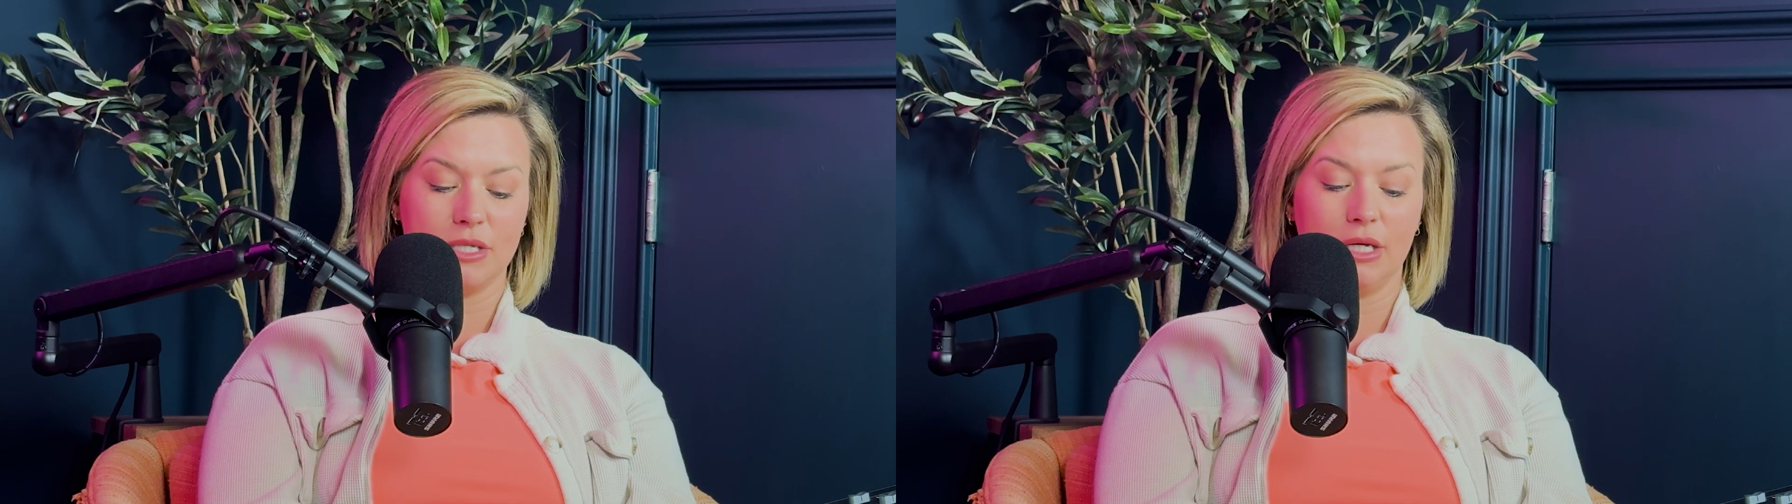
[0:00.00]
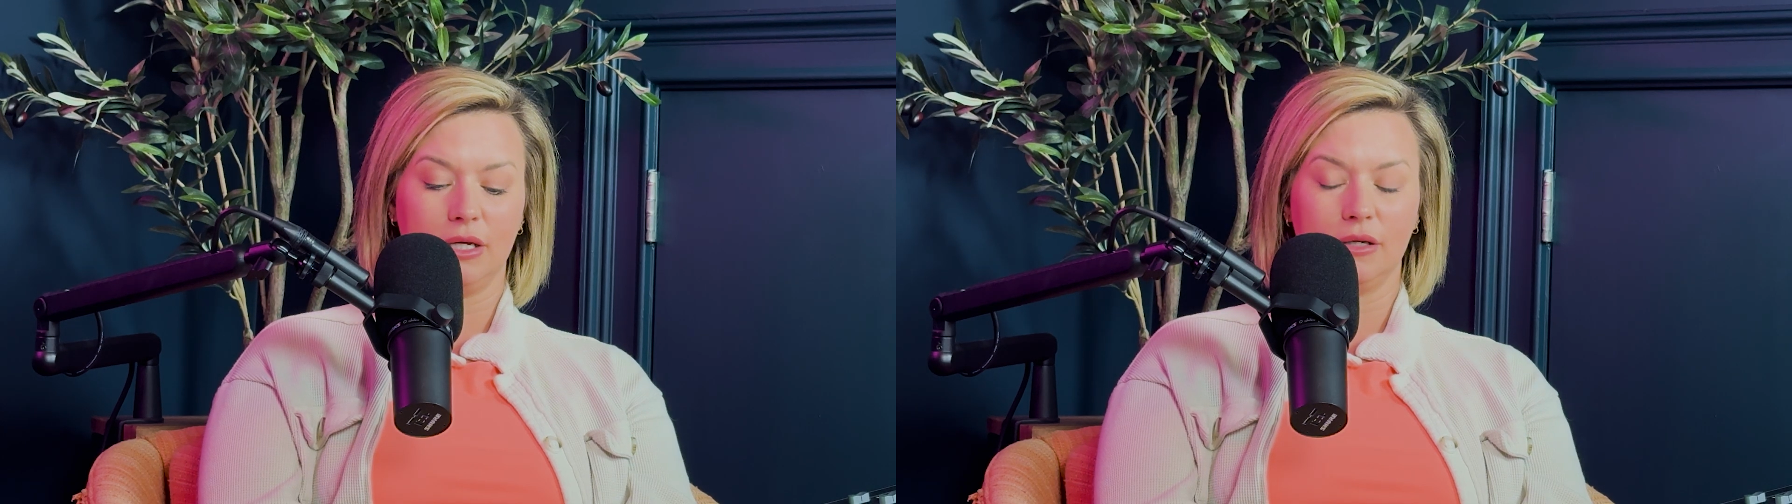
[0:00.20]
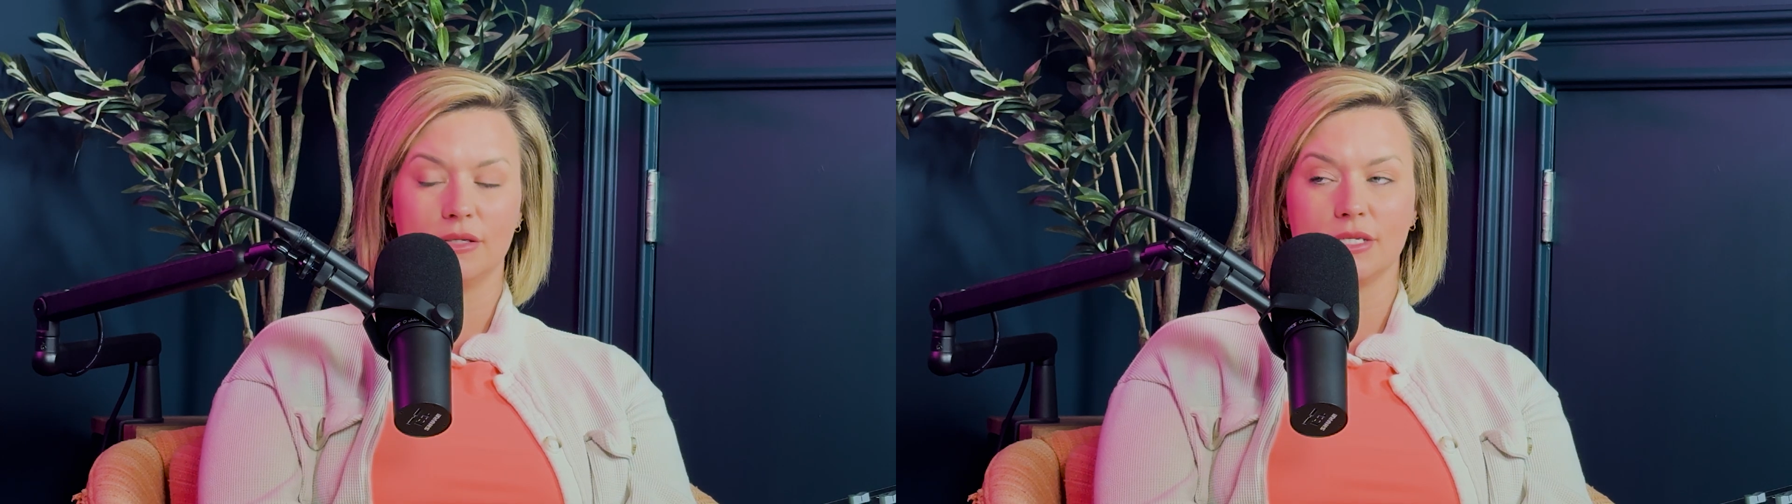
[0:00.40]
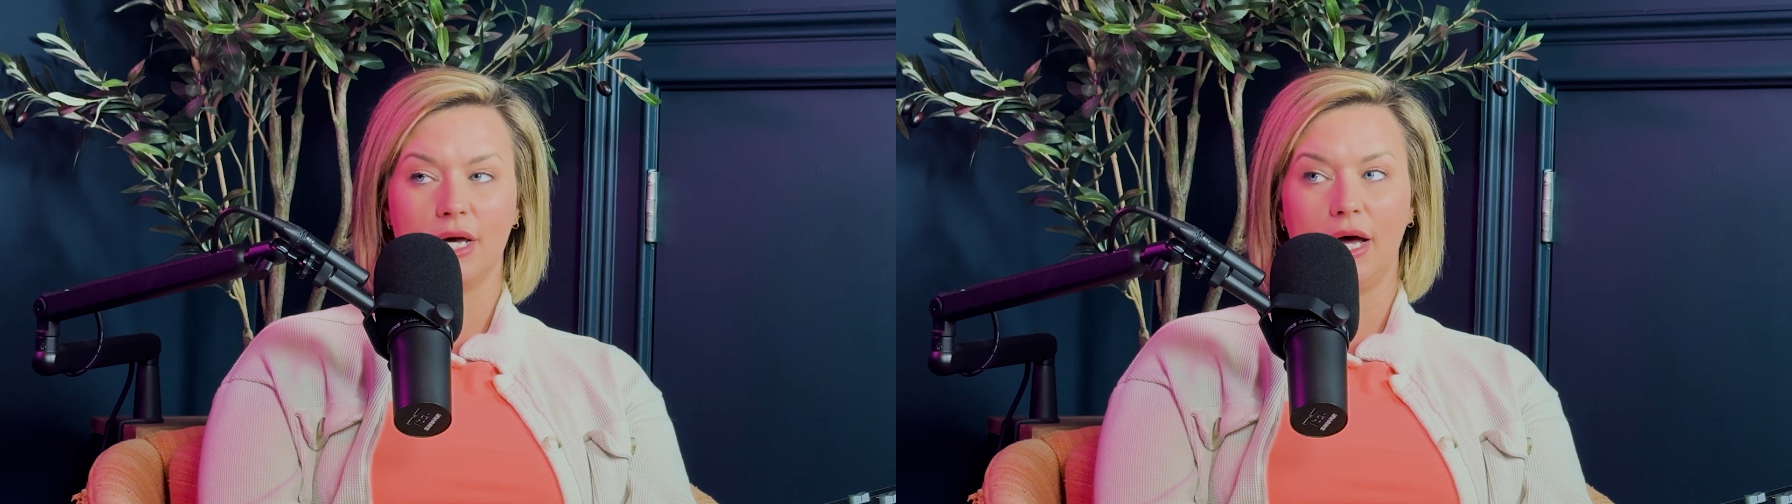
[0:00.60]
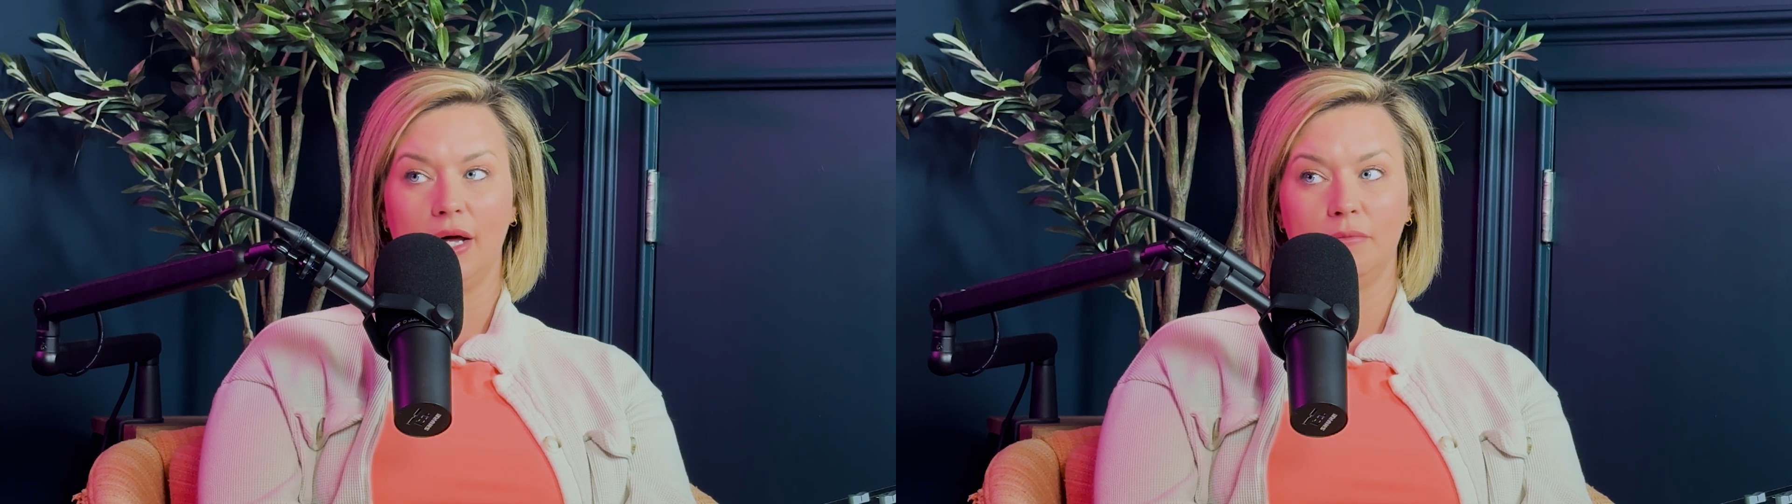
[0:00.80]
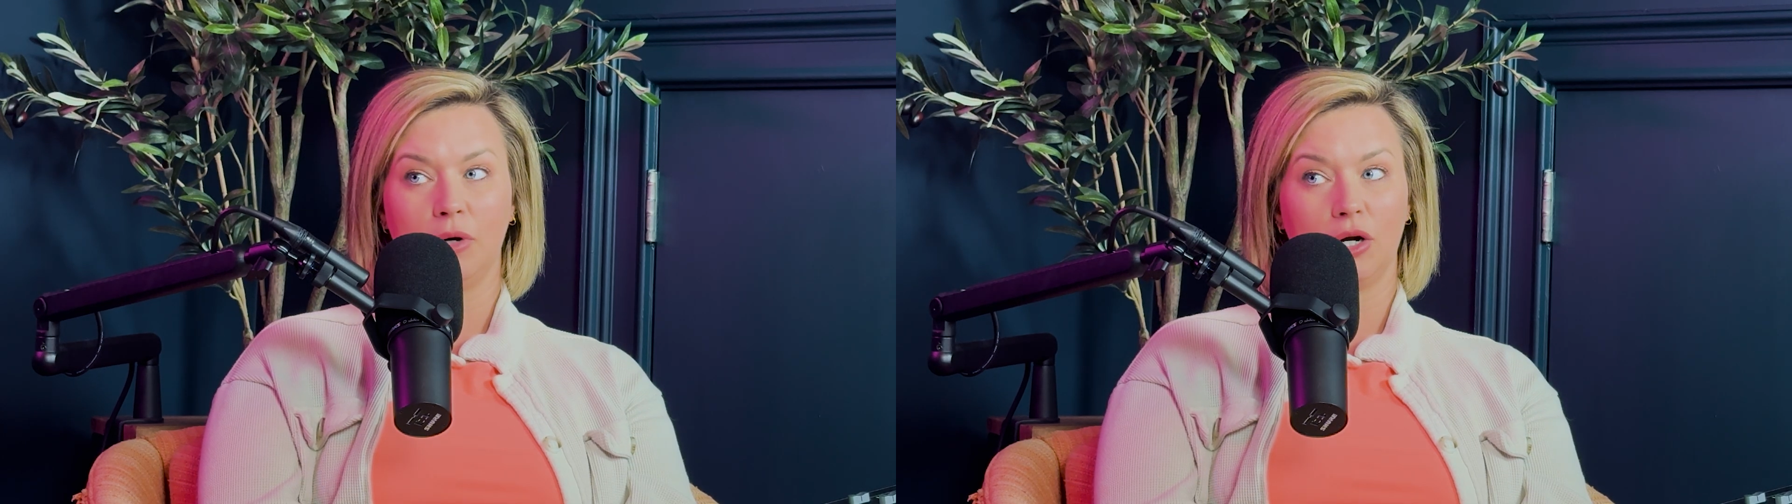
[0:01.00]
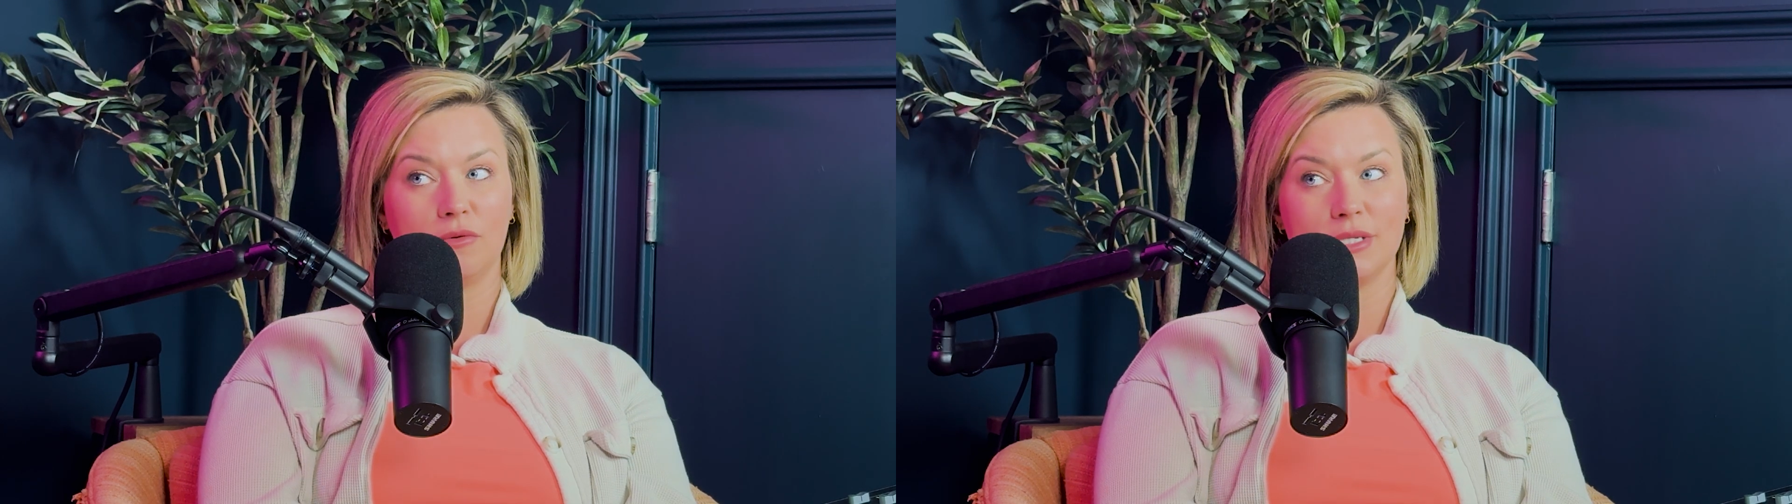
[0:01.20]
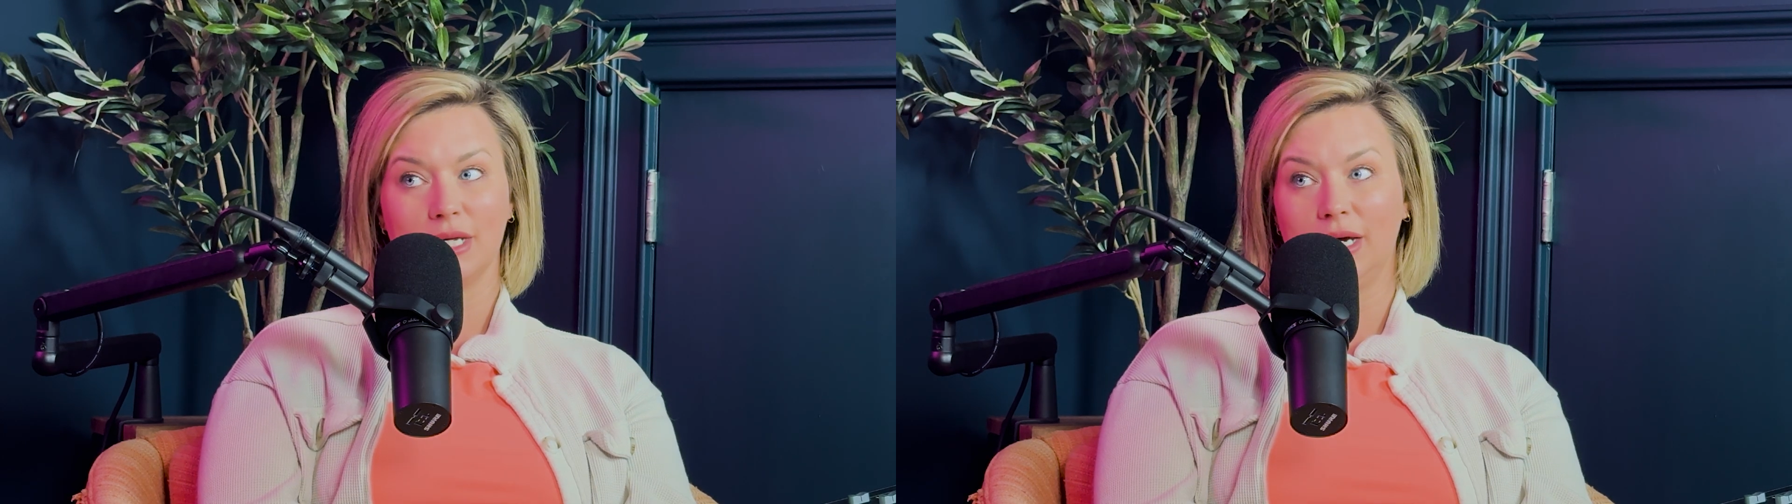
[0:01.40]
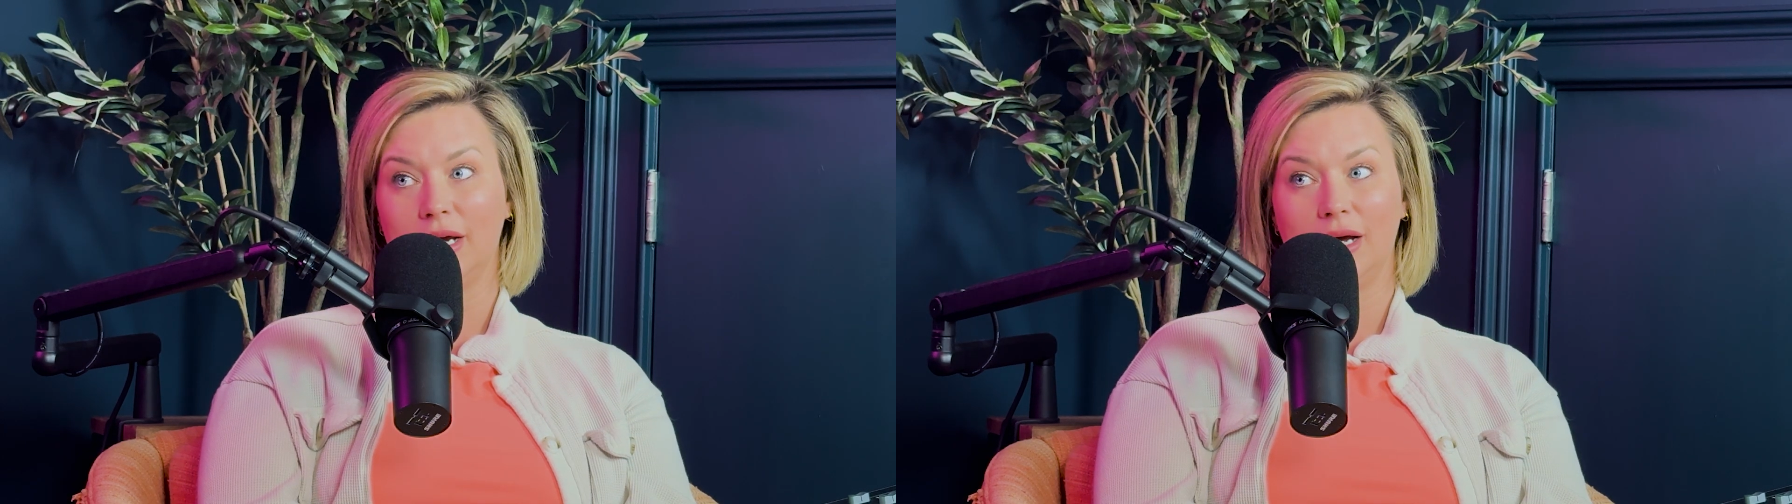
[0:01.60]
things that Mark was like,